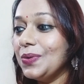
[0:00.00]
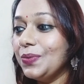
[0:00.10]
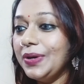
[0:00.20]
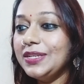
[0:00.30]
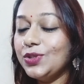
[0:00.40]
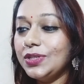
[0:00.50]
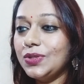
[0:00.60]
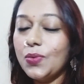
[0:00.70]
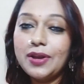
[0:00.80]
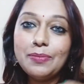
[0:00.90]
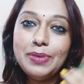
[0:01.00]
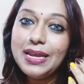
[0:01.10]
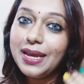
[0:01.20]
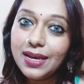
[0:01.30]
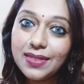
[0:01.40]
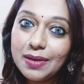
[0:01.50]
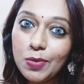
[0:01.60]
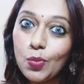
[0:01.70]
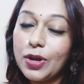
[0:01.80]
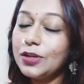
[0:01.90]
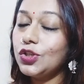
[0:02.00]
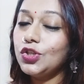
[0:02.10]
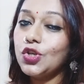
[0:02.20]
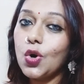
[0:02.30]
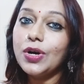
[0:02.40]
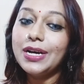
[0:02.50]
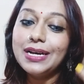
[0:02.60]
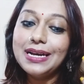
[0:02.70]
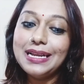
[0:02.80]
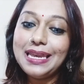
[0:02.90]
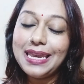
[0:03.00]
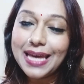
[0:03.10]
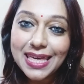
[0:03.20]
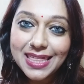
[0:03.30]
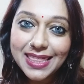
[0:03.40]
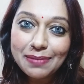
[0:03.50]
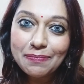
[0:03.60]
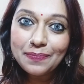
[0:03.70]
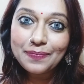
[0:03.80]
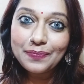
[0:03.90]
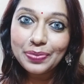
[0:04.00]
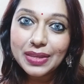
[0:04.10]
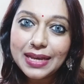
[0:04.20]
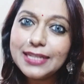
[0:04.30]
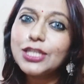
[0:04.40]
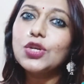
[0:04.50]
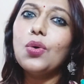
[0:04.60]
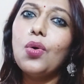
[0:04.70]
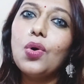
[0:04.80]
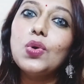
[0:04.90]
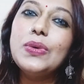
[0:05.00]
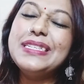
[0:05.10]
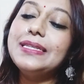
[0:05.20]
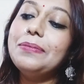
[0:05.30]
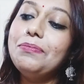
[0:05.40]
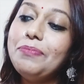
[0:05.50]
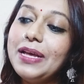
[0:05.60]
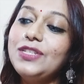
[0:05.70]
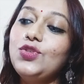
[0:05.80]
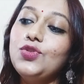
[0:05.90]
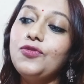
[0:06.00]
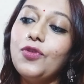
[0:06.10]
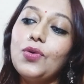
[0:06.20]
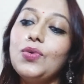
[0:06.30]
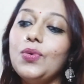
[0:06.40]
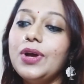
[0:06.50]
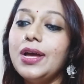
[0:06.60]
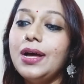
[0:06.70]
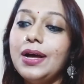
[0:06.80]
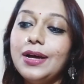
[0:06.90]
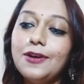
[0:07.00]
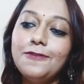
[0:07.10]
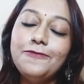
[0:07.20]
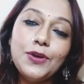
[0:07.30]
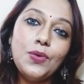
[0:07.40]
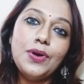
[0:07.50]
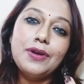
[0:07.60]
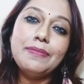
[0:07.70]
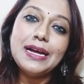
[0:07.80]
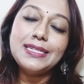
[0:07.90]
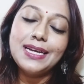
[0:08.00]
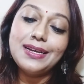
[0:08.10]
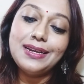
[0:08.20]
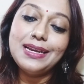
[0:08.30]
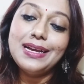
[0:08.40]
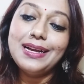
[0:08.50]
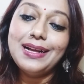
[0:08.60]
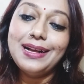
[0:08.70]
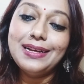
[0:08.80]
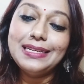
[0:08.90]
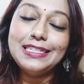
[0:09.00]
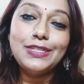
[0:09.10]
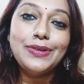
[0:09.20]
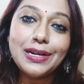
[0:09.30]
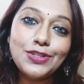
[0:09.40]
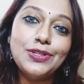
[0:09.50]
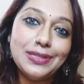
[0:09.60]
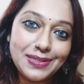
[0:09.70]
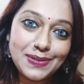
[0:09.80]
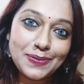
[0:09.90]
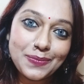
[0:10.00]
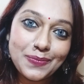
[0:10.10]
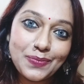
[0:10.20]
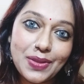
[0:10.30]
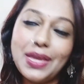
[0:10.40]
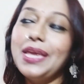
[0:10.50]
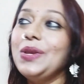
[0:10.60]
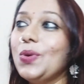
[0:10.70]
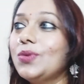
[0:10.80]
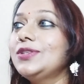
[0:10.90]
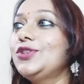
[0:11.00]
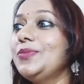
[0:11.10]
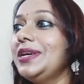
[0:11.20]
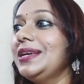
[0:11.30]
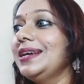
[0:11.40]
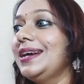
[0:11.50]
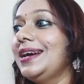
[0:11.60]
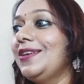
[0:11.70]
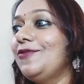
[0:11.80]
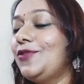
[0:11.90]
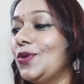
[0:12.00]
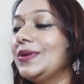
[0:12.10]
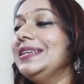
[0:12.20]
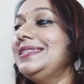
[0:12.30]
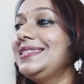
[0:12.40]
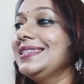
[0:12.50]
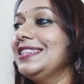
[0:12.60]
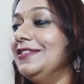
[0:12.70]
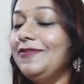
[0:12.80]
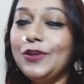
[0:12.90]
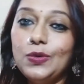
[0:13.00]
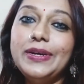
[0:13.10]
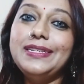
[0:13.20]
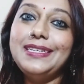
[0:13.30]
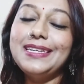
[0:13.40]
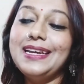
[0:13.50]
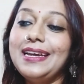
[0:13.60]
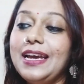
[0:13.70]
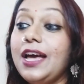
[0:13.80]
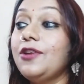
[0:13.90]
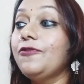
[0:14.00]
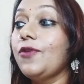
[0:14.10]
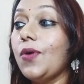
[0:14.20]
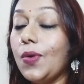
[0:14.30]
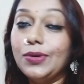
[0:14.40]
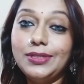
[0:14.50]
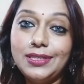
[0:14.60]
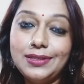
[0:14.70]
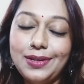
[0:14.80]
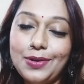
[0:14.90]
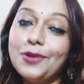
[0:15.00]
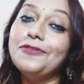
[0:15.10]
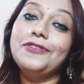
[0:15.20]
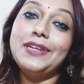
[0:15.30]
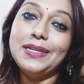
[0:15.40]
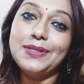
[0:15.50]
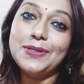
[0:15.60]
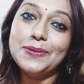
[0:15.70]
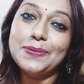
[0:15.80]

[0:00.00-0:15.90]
we just want to be like them, we want to talk like them, it's always the best to follow few grammatical structures in order to be flawless, fluent and of course confident.